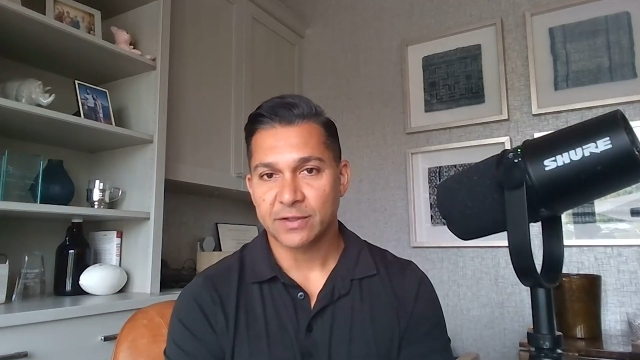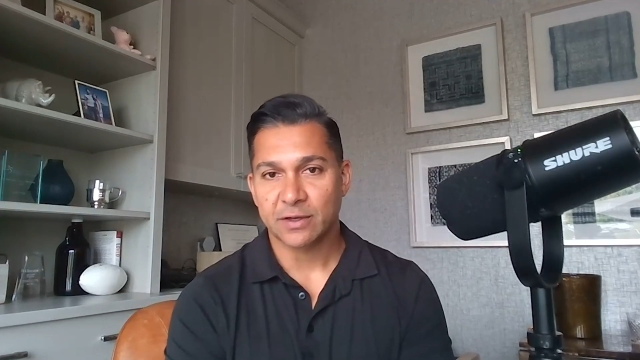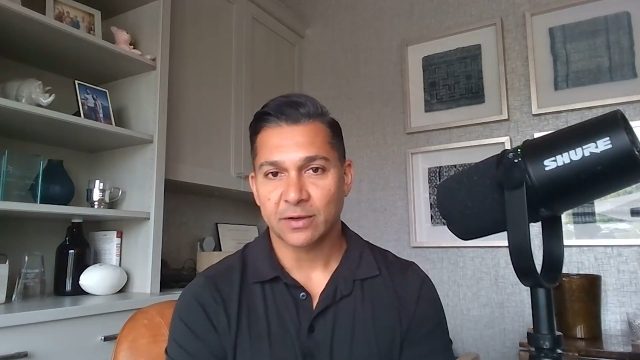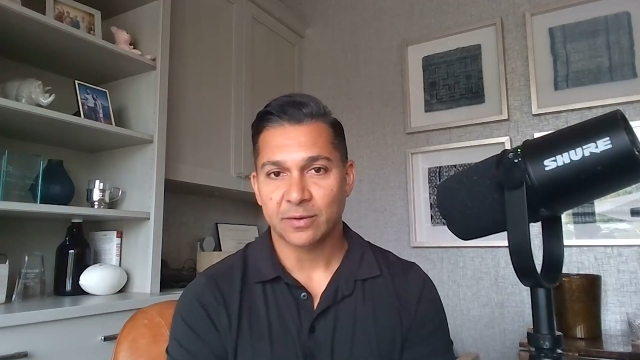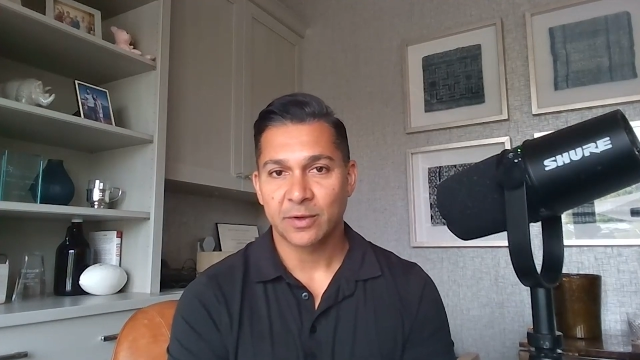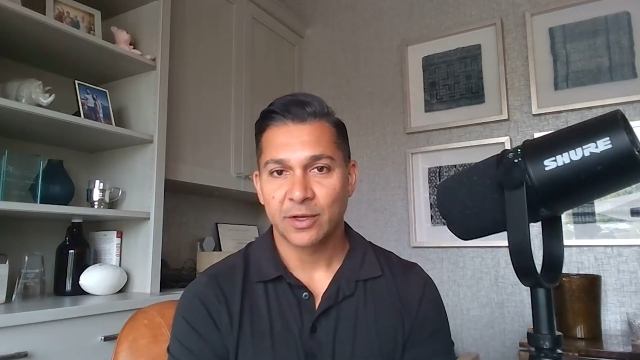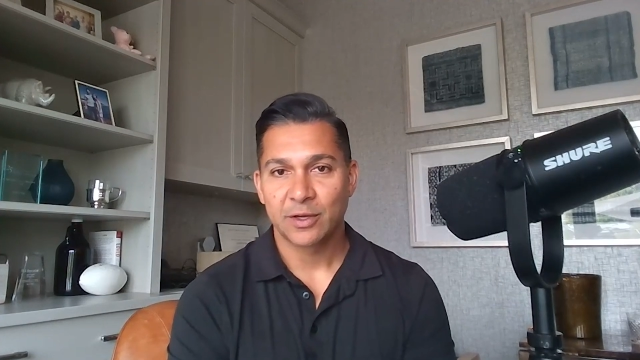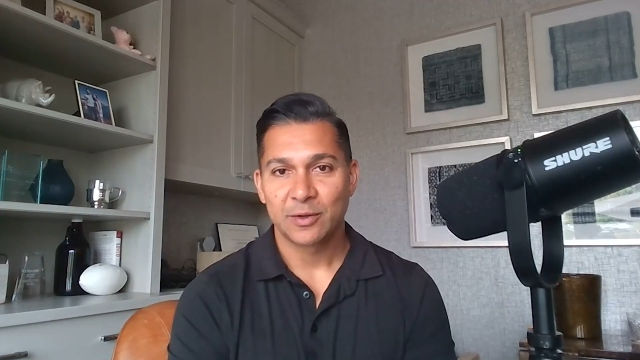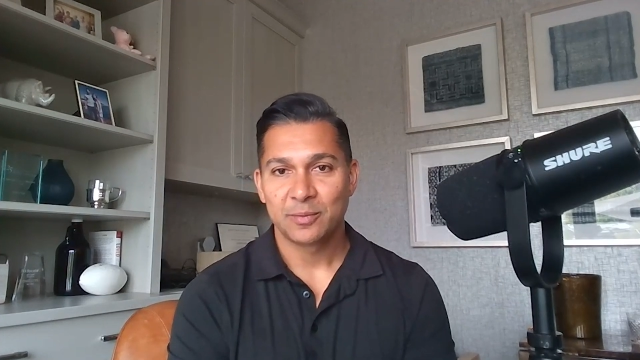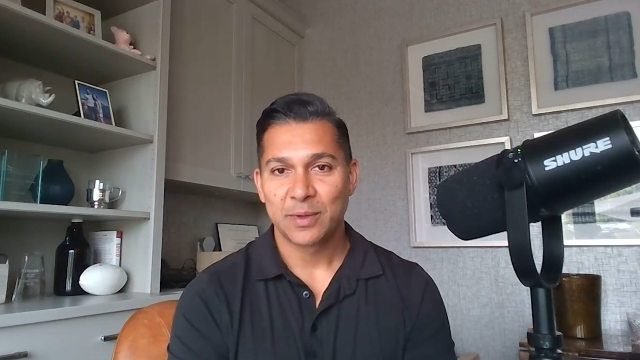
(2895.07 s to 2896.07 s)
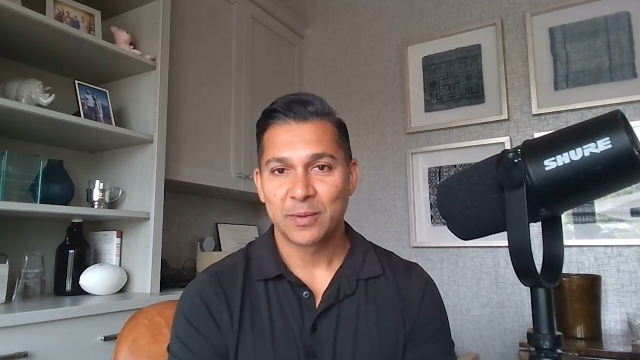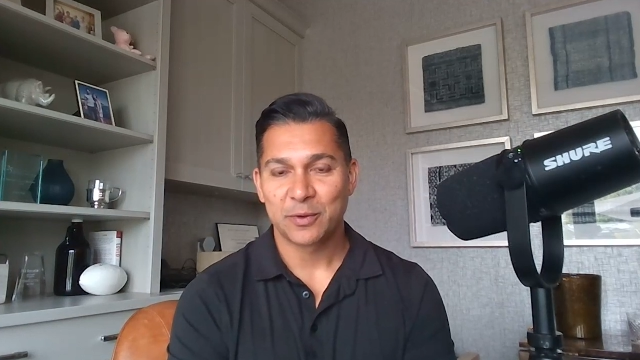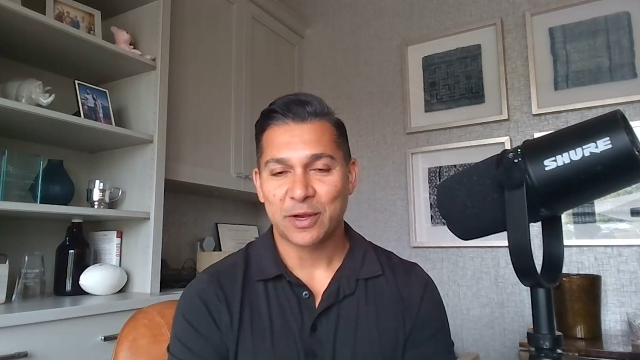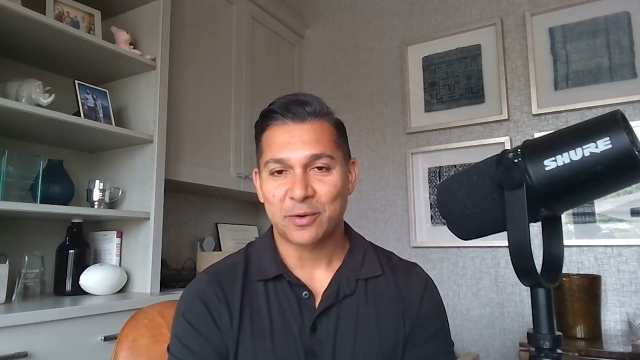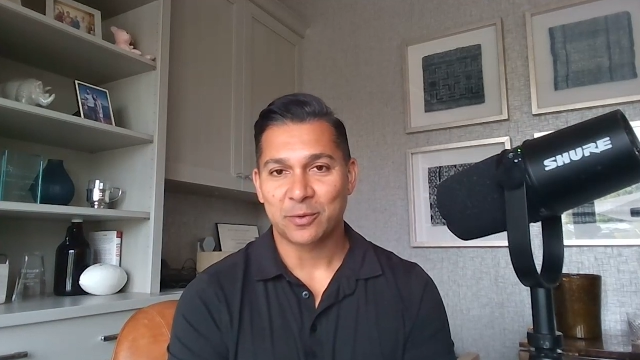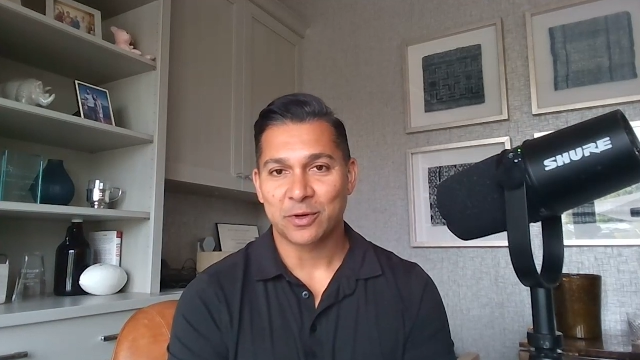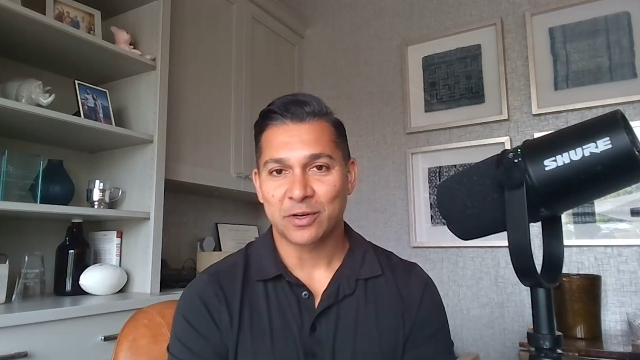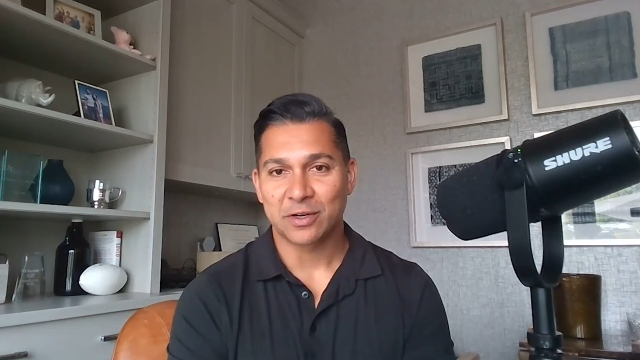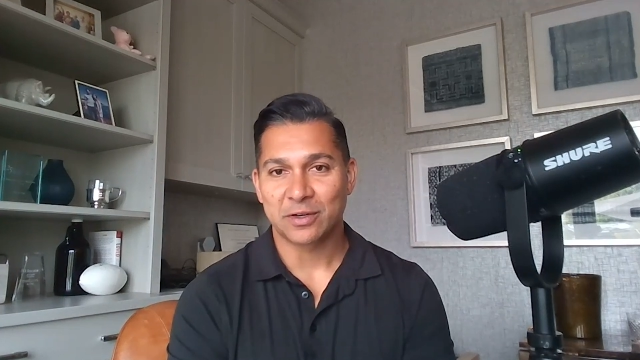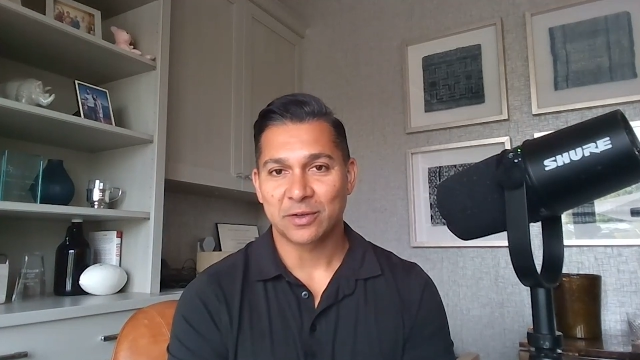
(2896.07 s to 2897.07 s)
So people that
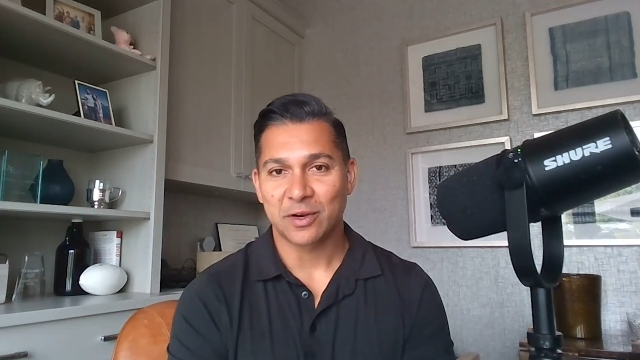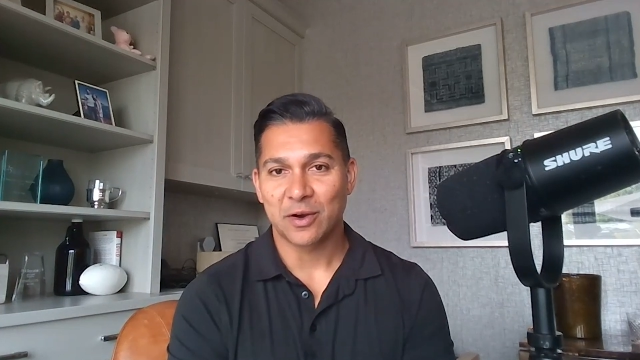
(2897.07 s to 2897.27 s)
were